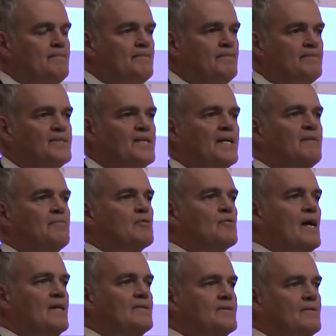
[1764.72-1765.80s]
sent him
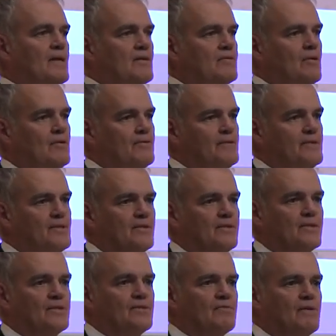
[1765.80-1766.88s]
around to Alcoa
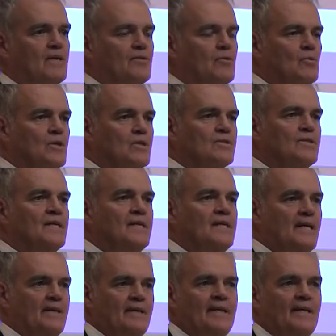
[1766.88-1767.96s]
facilities around the world,
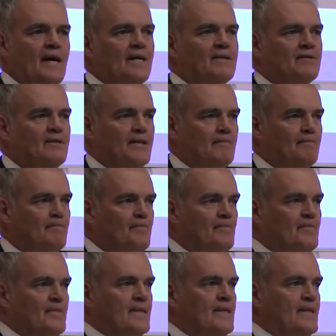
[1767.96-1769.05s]
and then hired him.
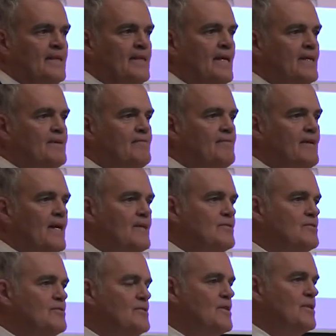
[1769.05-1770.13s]
He had
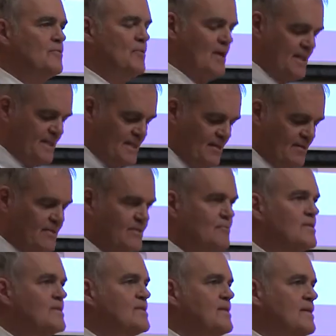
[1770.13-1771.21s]
values that were
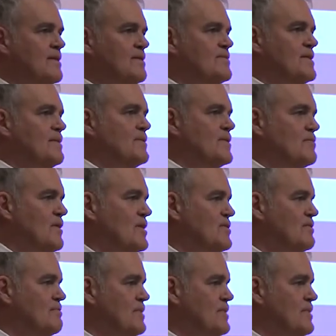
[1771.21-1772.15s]
uncharacteristic of some of the Russian